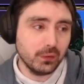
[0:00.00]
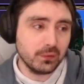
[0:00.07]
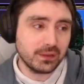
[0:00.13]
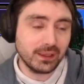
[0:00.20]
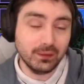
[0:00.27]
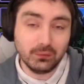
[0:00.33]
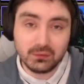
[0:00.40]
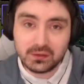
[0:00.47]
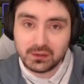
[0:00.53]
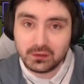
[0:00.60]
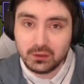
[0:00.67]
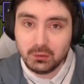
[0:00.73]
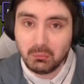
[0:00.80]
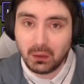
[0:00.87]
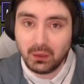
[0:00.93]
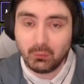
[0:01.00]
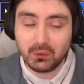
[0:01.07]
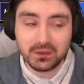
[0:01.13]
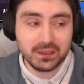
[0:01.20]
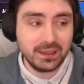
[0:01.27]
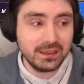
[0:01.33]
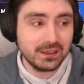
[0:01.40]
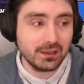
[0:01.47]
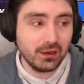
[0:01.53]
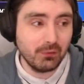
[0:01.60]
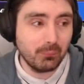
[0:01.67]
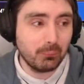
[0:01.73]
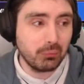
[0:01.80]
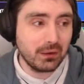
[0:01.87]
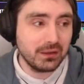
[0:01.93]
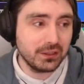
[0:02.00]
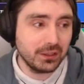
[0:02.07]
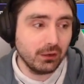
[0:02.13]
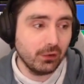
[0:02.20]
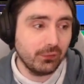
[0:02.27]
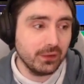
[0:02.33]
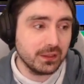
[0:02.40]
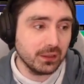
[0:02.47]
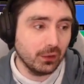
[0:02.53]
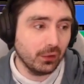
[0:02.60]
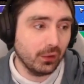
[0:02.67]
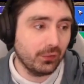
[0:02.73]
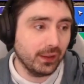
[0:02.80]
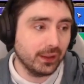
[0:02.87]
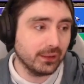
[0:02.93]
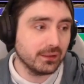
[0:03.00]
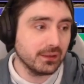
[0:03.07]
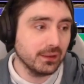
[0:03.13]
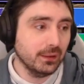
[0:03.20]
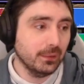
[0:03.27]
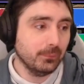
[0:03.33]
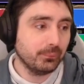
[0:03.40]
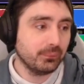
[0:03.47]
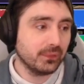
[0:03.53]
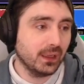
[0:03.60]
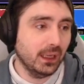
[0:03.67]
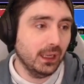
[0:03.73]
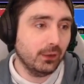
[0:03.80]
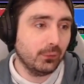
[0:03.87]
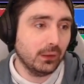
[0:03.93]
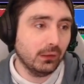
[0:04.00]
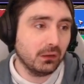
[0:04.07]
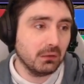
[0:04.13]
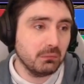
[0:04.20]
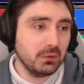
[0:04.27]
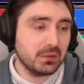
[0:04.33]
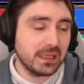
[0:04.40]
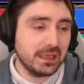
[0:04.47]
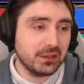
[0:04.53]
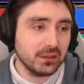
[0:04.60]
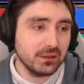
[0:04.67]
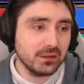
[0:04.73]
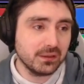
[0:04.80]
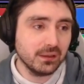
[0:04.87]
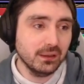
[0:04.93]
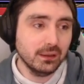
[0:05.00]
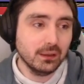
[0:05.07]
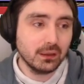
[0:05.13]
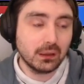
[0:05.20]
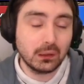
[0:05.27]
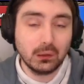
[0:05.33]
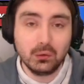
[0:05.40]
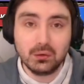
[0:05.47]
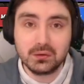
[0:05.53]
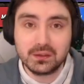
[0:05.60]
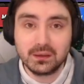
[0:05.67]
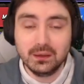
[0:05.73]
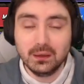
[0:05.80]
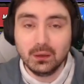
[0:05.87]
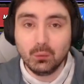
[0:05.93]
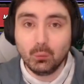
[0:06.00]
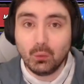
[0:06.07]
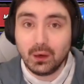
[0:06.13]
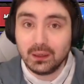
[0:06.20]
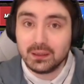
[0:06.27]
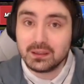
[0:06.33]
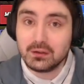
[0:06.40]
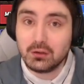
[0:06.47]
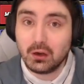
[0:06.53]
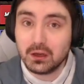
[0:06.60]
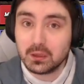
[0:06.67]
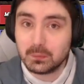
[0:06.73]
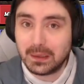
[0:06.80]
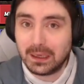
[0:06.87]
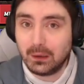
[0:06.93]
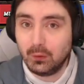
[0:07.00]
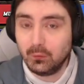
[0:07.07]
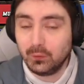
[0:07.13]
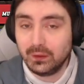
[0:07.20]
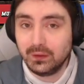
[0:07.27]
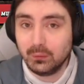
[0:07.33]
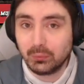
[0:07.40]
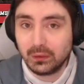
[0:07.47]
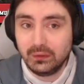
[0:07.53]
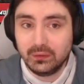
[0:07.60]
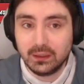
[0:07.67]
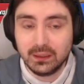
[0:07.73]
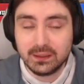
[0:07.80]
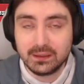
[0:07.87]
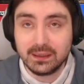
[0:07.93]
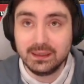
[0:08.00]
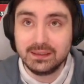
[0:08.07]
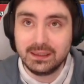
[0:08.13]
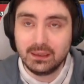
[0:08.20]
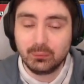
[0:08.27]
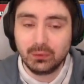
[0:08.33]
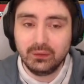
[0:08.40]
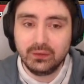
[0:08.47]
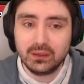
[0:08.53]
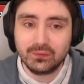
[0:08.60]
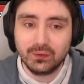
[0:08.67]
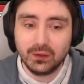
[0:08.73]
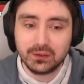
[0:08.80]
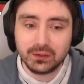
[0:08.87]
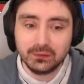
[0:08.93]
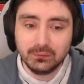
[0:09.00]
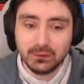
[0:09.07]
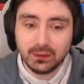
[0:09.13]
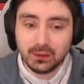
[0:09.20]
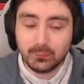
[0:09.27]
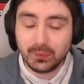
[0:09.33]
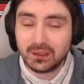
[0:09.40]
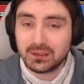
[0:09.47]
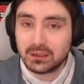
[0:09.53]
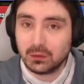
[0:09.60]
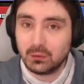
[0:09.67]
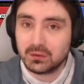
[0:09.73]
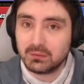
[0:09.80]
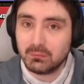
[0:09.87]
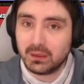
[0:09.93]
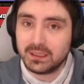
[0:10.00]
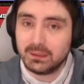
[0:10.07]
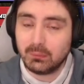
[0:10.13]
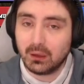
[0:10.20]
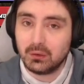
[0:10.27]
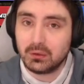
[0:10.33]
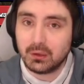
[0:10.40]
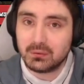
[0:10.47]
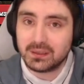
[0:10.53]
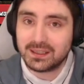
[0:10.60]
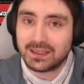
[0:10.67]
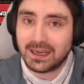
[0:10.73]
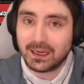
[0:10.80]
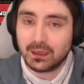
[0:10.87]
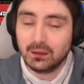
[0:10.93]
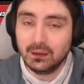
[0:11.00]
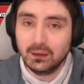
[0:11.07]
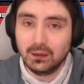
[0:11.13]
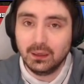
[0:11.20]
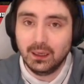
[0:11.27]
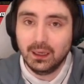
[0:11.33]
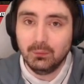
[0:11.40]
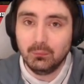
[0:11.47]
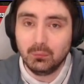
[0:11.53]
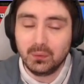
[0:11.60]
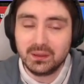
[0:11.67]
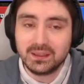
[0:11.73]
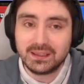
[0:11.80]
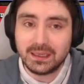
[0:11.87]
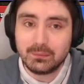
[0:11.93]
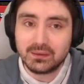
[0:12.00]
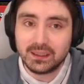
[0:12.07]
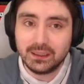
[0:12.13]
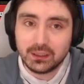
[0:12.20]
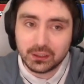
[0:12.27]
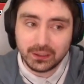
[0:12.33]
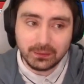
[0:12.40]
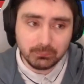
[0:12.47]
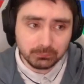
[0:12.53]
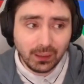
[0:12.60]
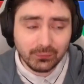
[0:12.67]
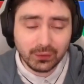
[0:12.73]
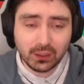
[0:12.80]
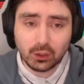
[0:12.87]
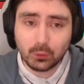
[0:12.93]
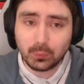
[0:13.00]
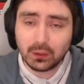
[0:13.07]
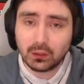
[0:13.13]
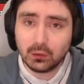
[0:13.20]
those skills, you might want to then start branching off into other things. If we look at mutations, claws, while it's not as powerful in the as in the previous version, because claws and mighty blow don't stack with the same synergy, having a couple of